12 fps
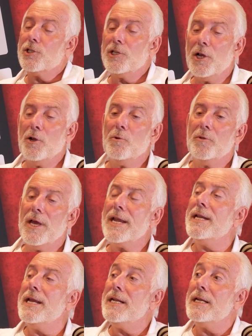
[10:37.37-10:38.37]
So they
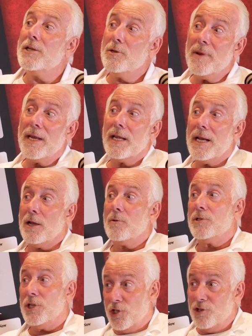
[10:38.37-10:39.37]
needed to make an
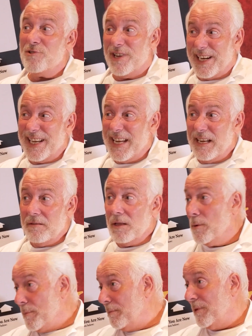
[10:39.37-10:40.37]
acquisition, really. They
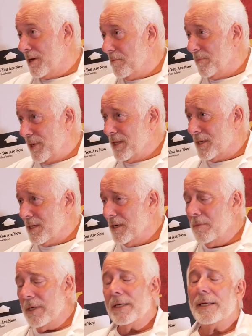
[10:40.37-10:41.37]
were a public company at the
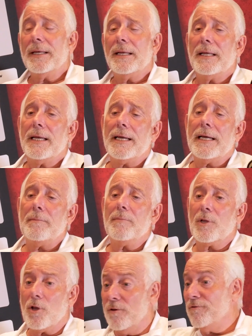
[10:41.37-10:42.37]
time.
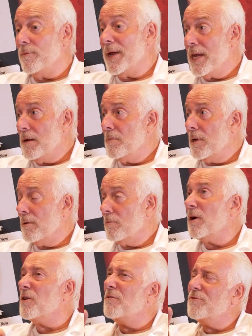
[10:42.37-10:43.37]
They'd gone
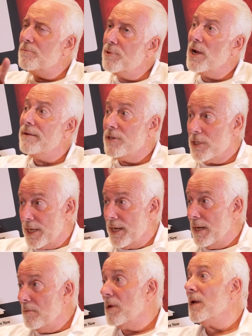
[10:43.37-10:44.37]
from private to
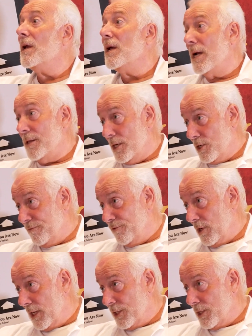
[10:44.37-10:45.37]
AIM and then to
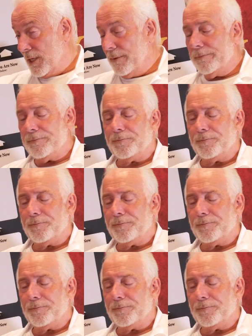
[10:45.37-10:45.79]
full listing.